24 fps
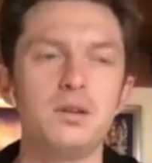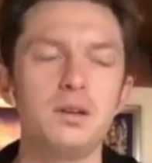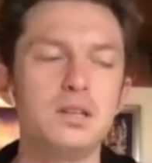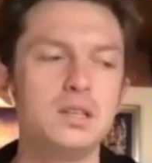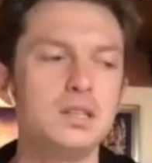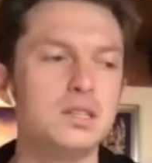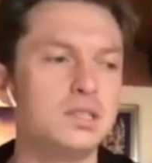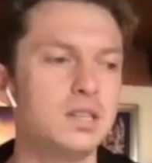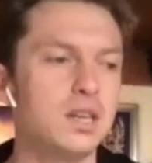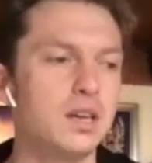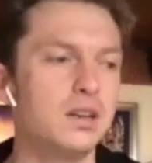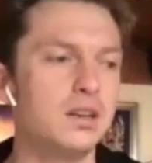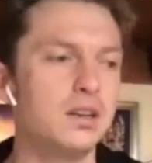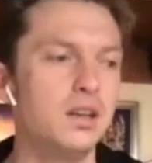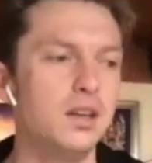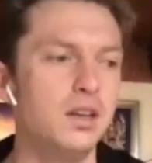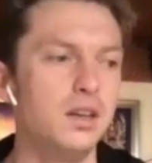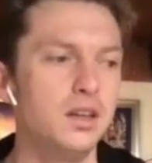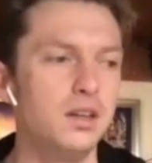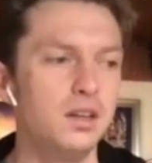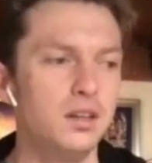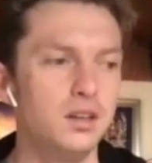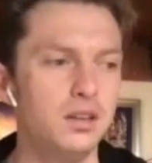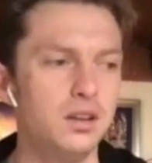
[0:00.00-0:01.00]
And he said,
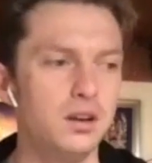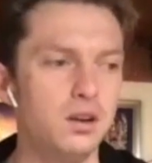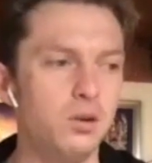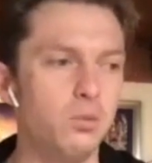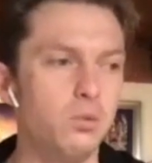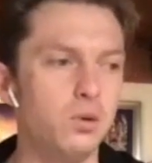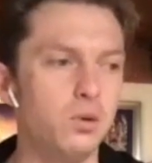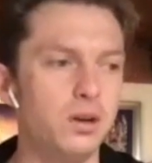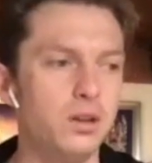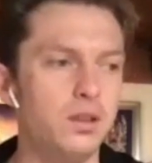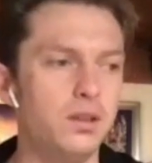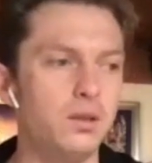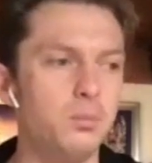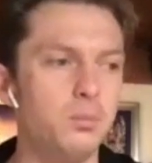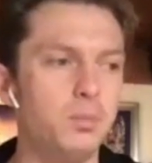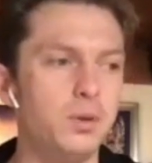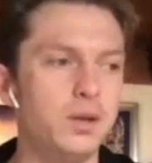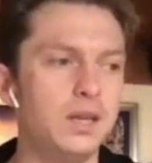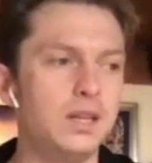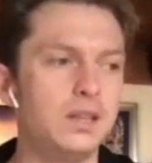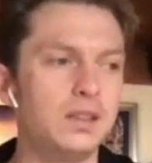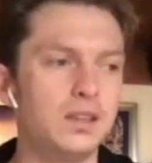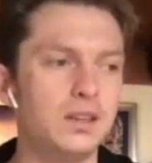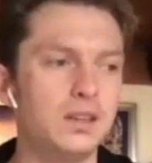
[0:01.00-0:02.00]
you know, one of the
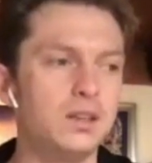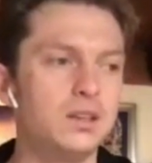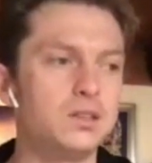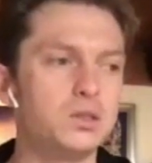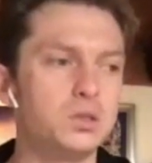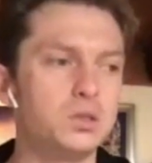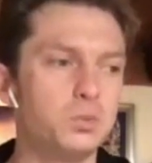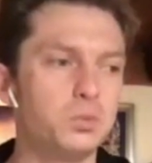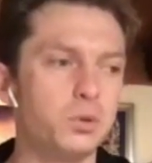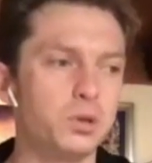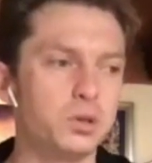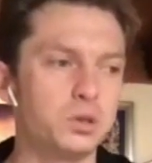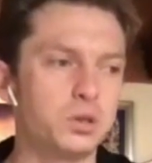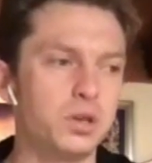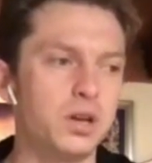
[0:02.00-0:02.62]
big things we're